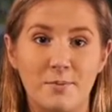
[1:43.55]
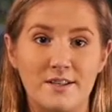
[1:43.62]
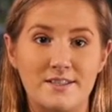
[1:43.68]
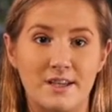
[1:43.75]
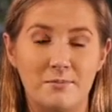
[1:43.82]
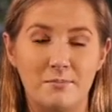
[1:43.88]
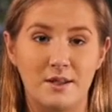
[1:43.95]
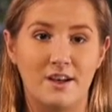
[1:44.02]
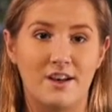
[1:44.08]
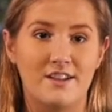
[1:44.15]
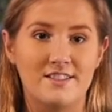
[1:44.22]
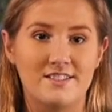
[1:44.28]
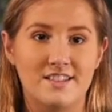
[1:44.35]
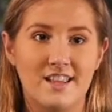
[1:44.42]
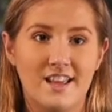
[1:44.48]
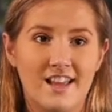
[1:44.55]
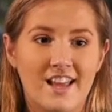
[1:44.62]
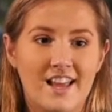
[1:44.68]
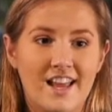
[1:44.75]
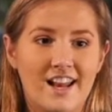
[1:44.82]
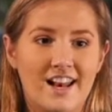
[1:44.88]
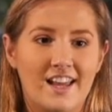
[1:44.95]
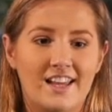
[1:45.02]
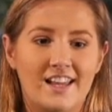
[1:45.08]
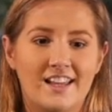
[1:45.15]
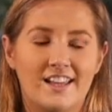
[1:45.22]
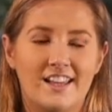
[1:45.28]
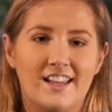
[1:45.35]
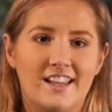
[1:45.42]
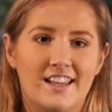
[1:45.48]
I said, because like,
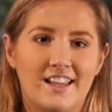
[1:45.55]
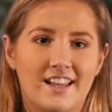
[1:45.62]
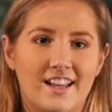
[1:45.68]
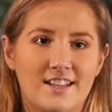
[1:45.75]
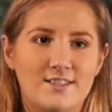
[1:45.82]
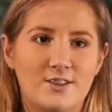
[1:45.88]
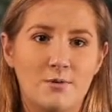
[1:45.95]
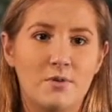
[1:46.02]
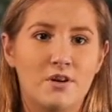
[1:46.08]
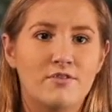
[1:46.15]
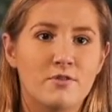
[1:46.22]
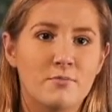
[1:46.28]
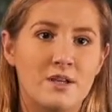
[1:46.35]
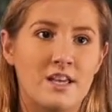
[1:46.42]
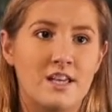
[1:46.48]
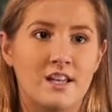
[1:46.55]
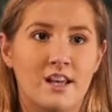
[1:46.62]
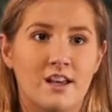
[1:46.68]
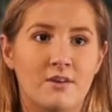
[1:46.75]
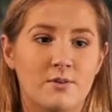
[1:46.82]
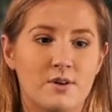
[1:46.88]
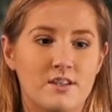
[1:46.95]
a summer for me now